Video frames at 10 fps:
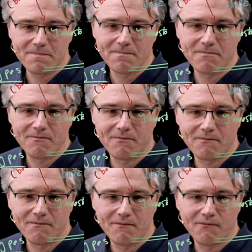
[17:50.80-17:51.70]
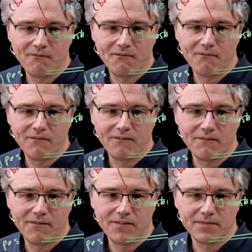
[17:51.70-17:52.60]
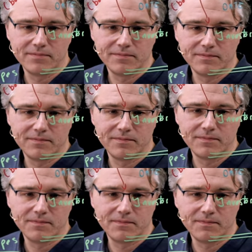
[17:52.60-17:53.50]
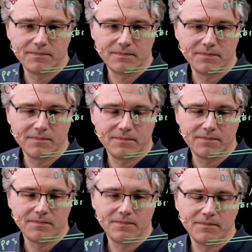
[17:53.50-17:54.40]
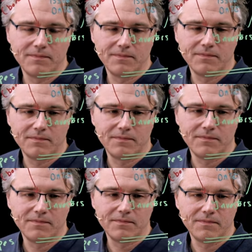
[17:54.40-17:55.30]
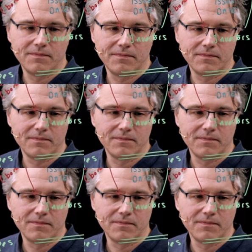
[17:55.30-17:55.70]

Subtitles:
No one is speaking in this clip.